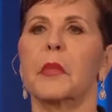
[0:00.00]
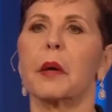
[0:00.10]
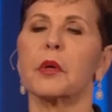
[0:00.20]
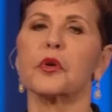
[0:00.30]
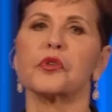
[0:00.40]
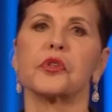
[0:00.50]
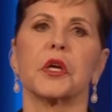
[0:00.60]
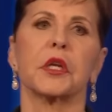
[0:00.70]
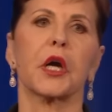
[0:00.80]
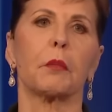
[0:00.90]
Maybe you just
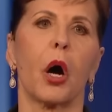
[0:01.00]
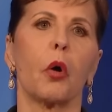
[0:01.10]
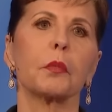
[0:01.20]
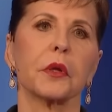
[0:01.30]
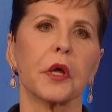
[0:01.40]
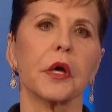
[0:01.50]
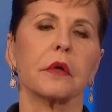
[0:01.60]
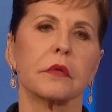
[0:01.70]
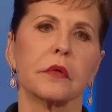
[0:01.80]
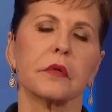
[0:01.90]
need to come home today.